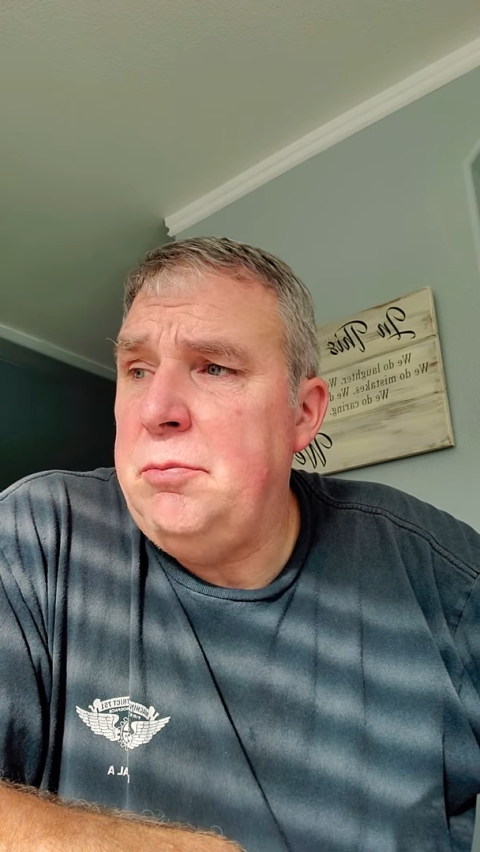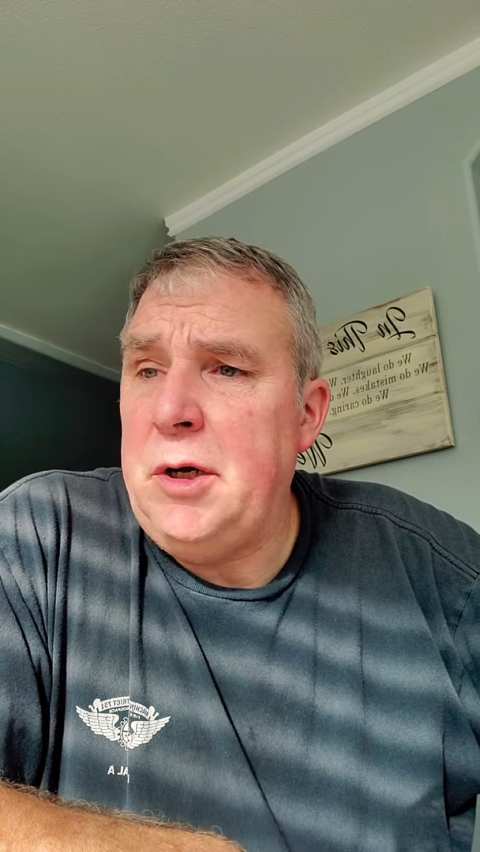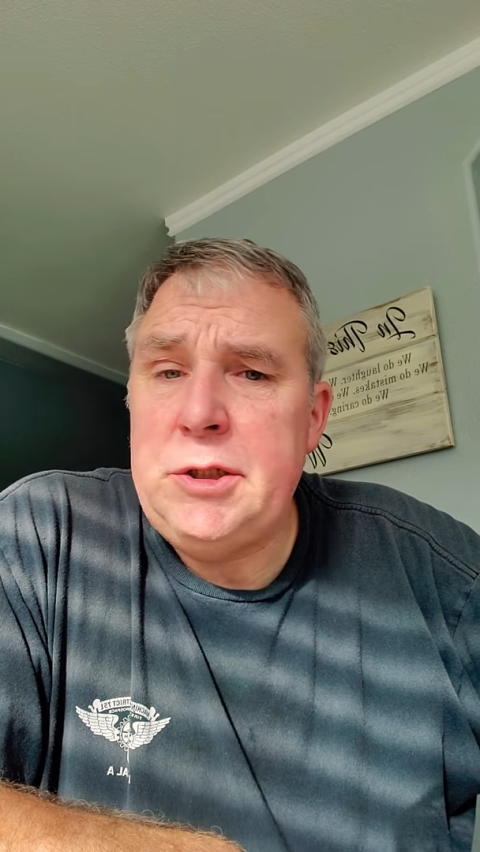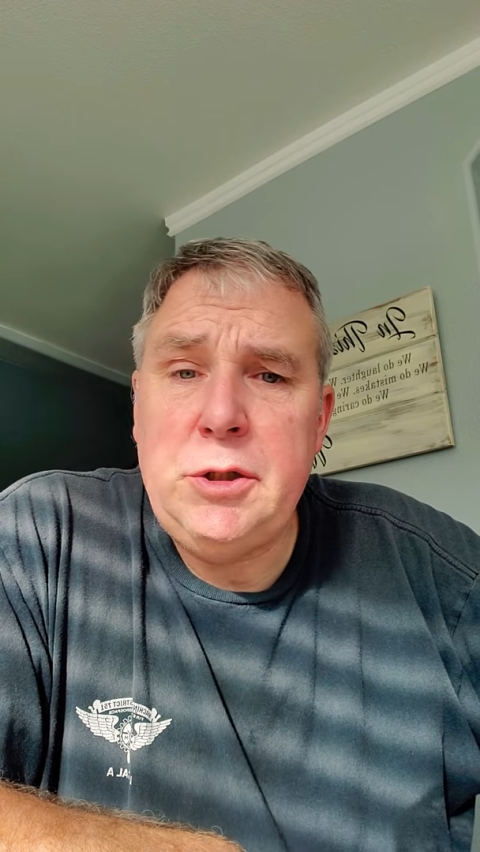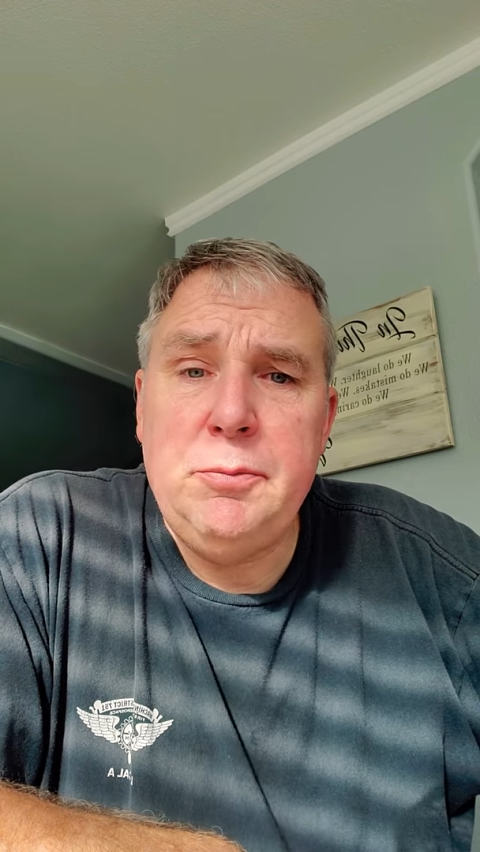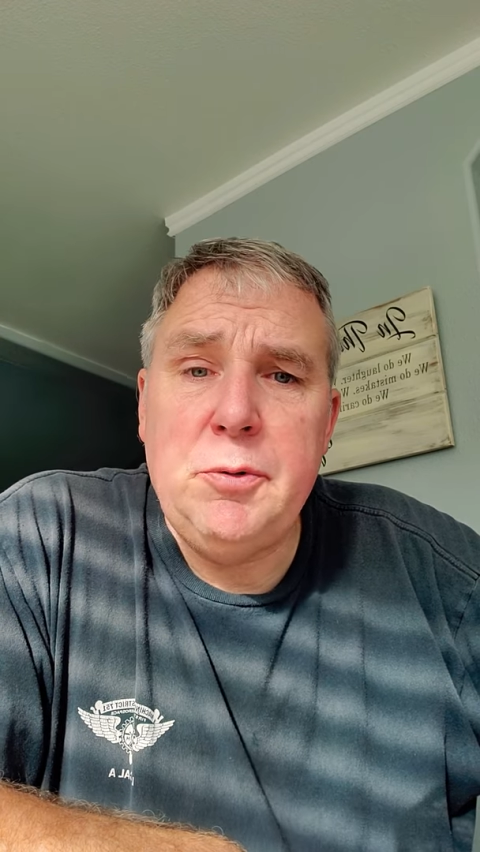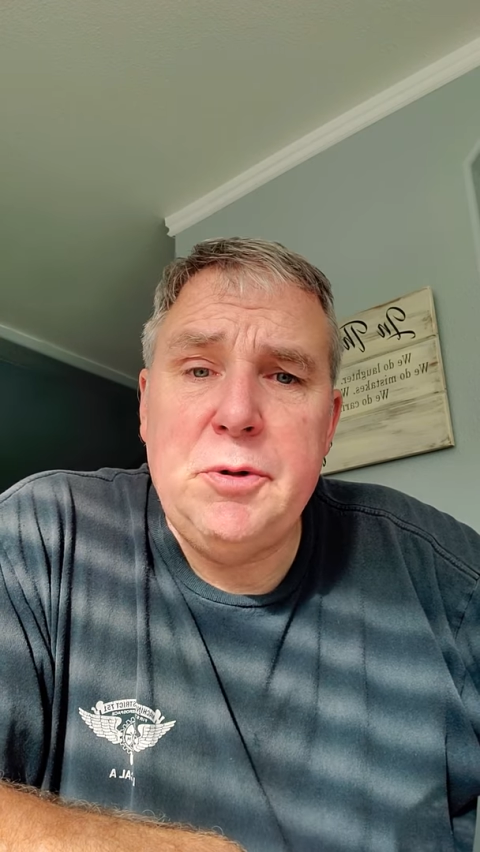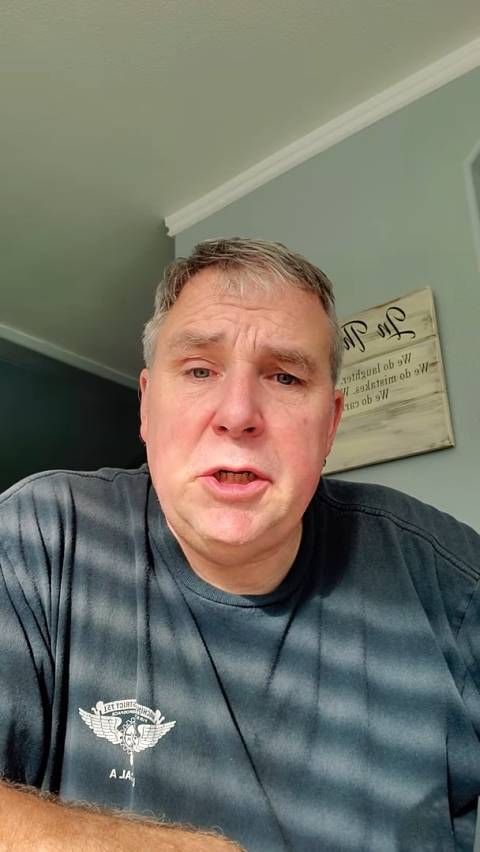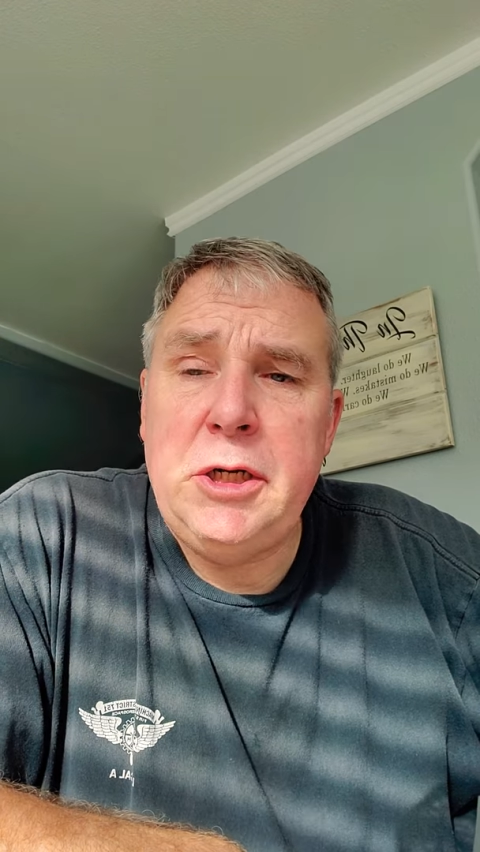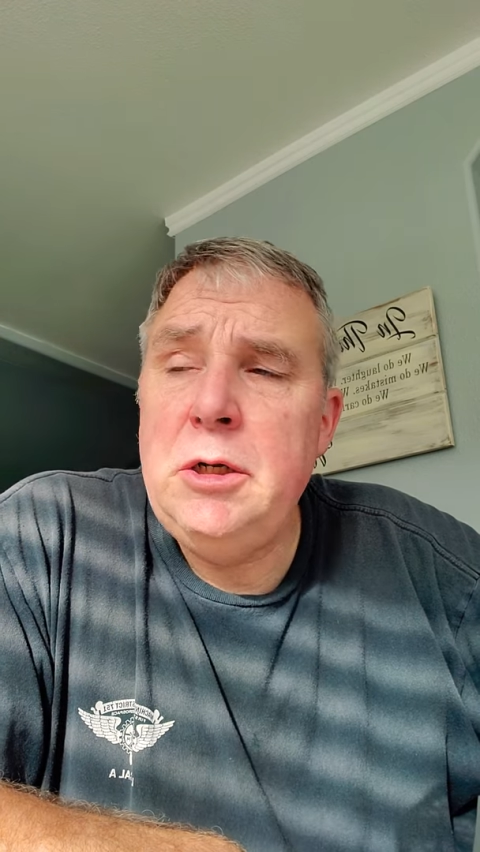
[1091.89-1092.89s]
my super
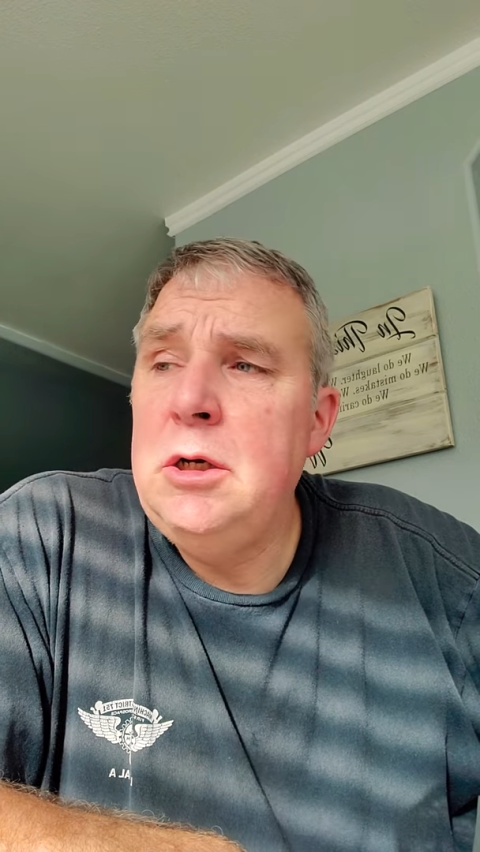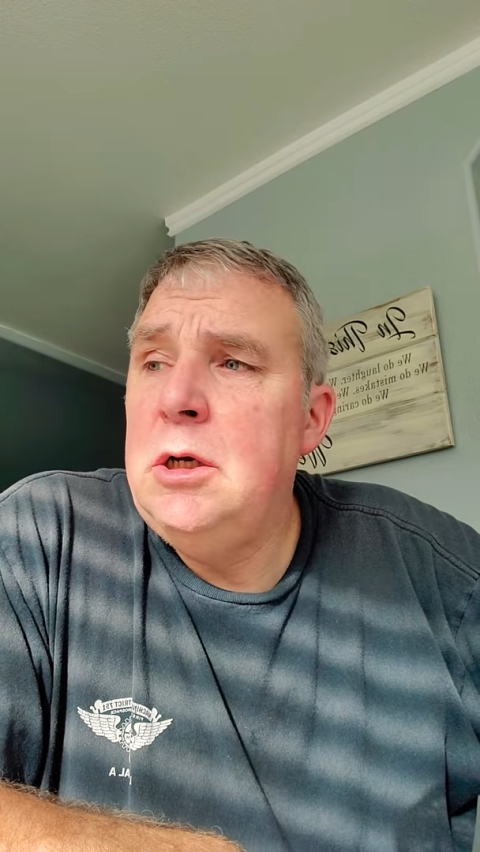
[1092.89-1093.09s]
blend,